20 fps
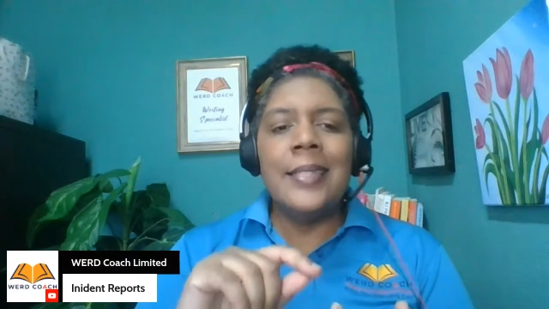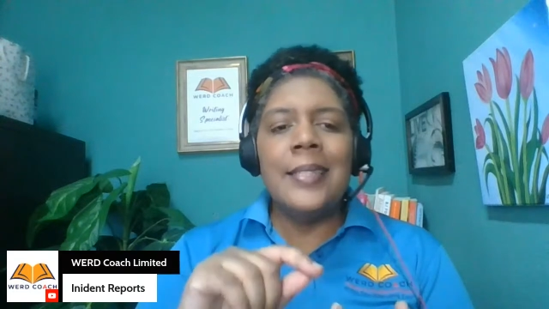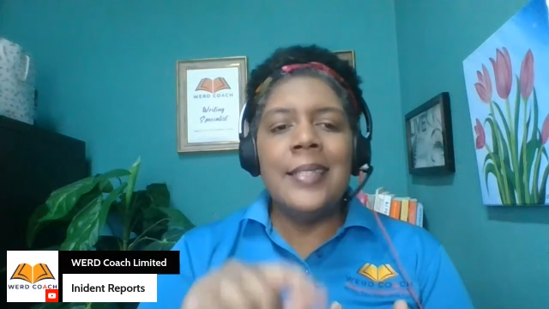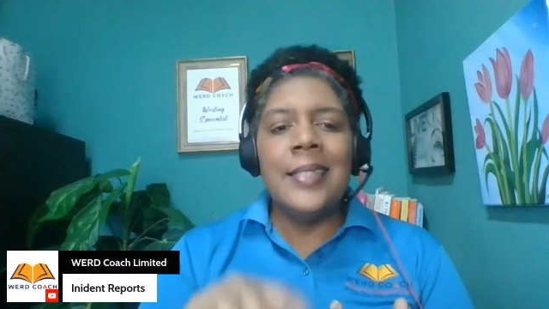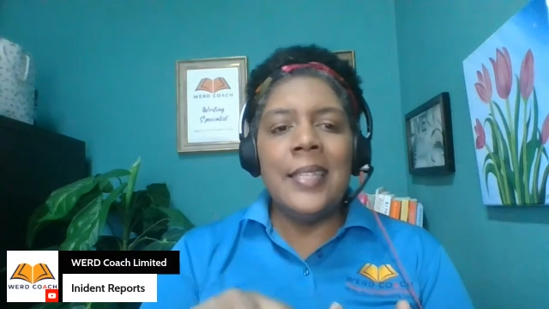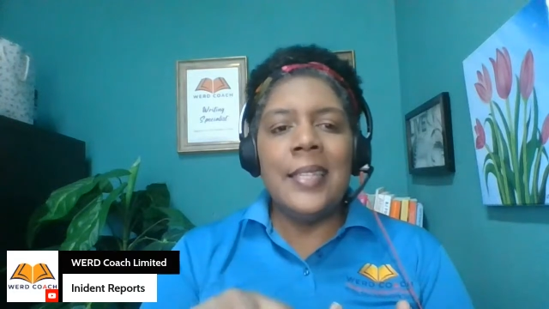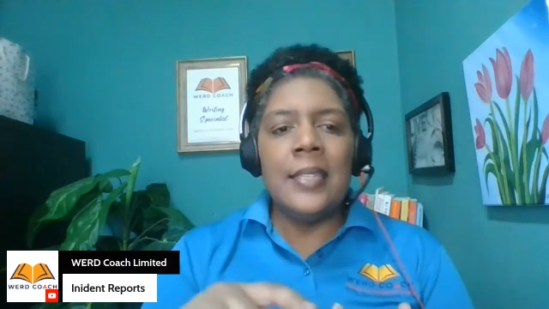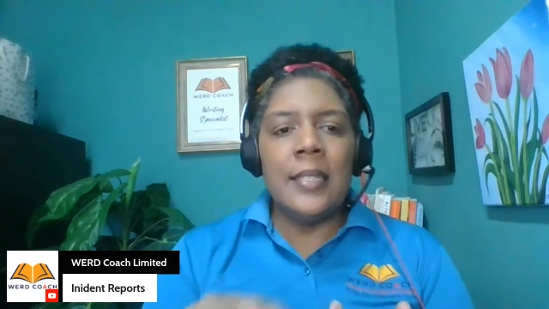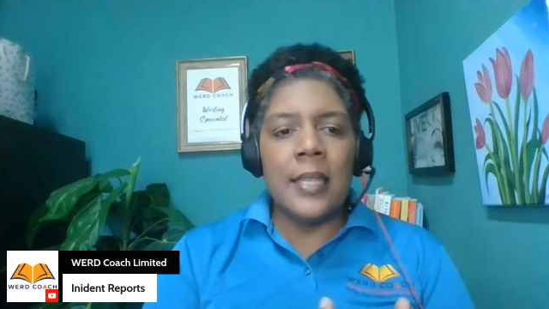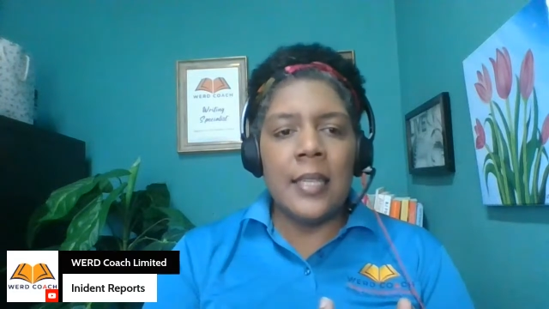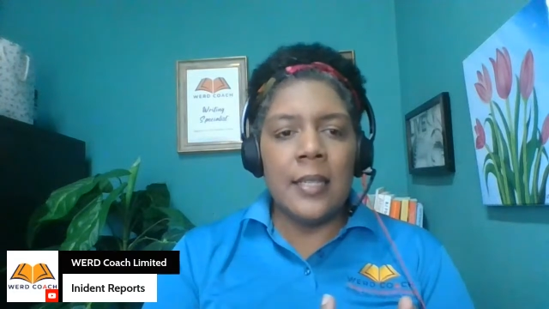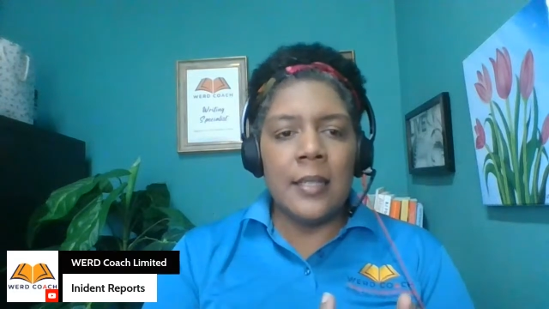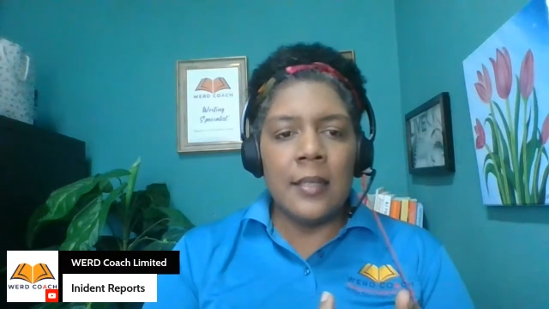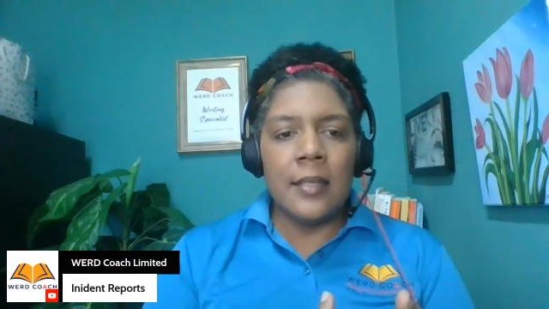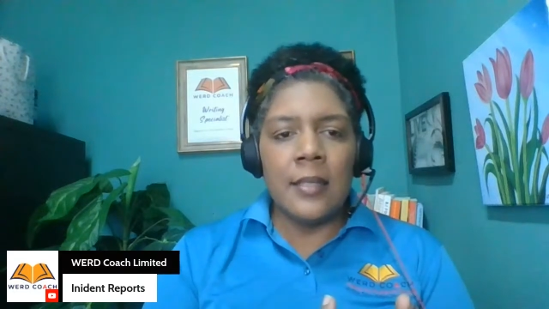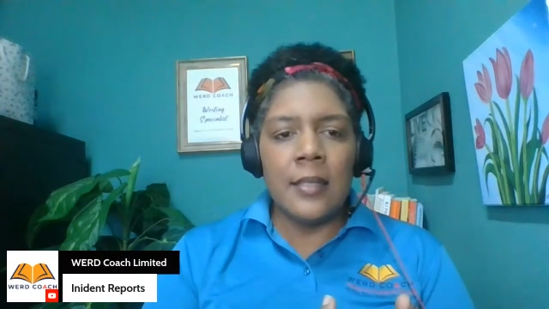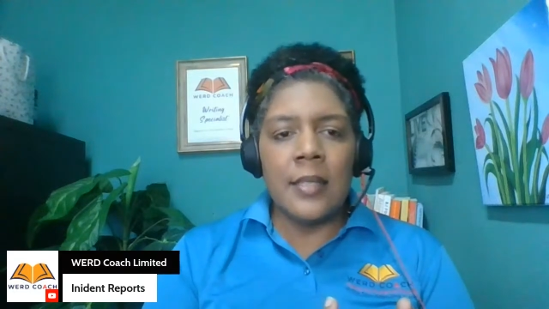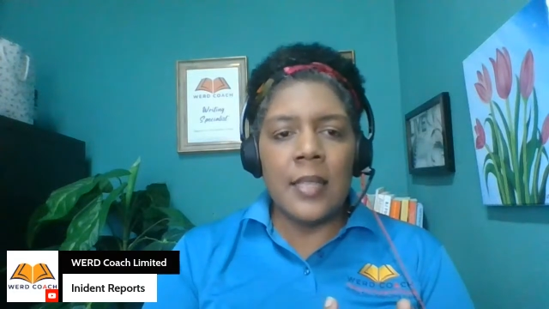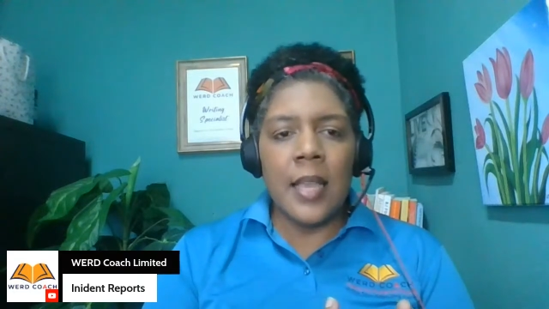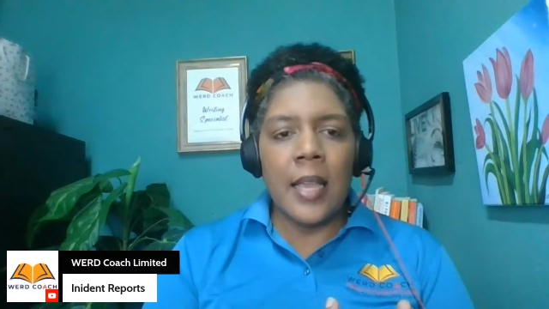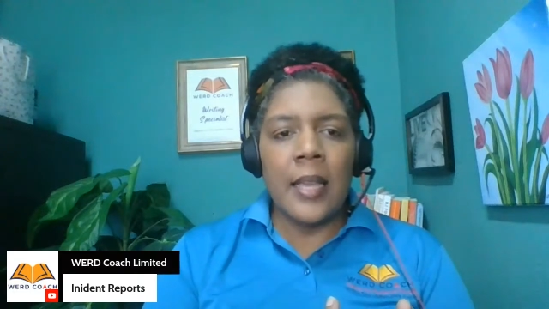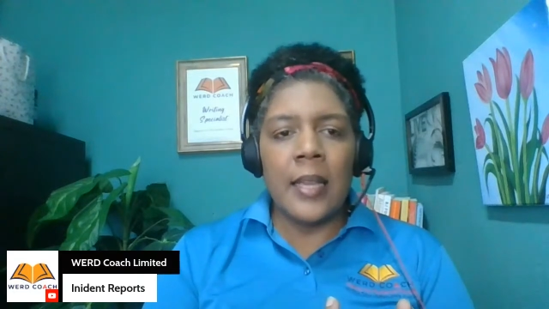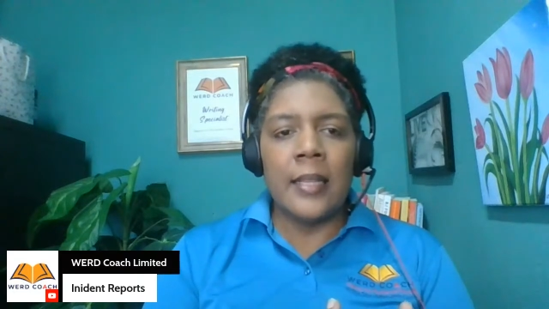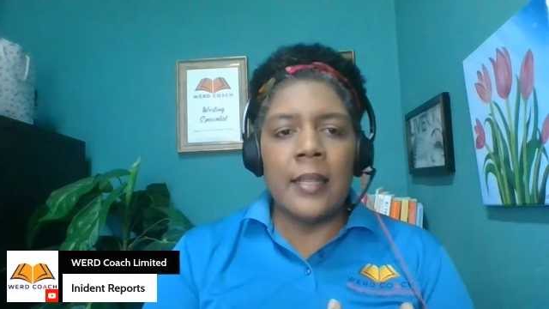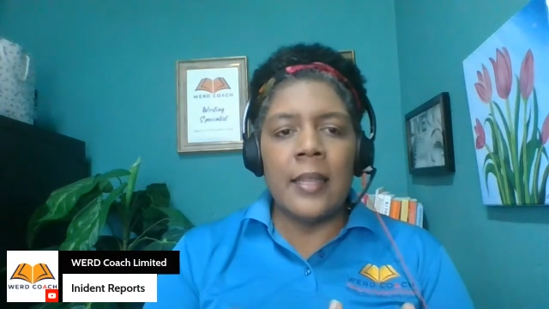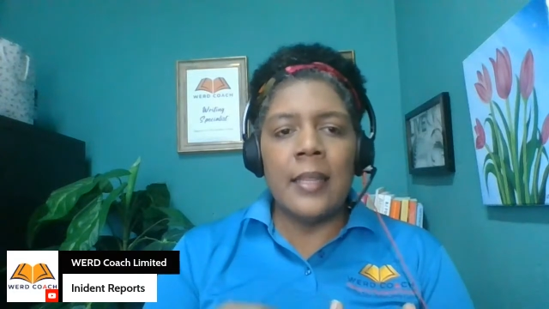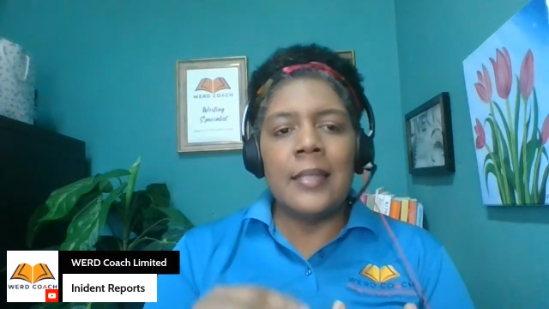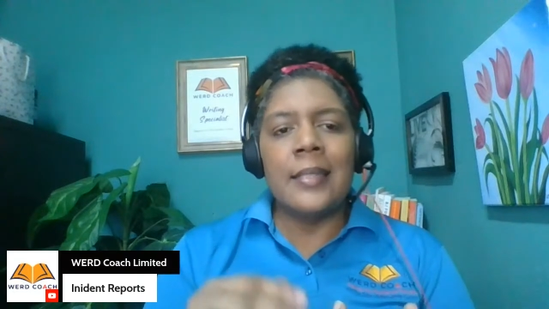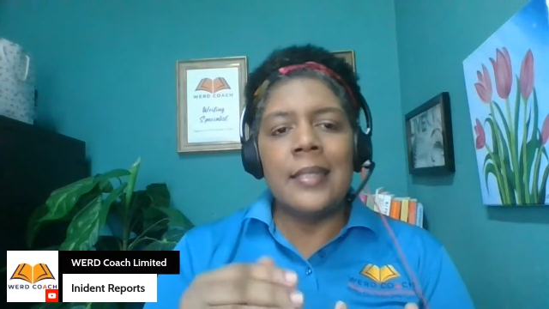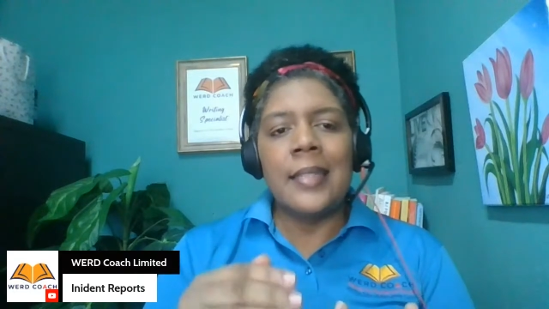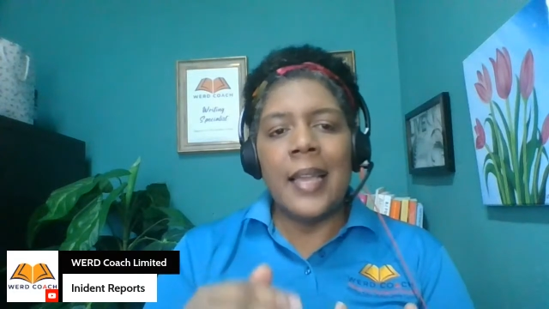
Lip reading: details and the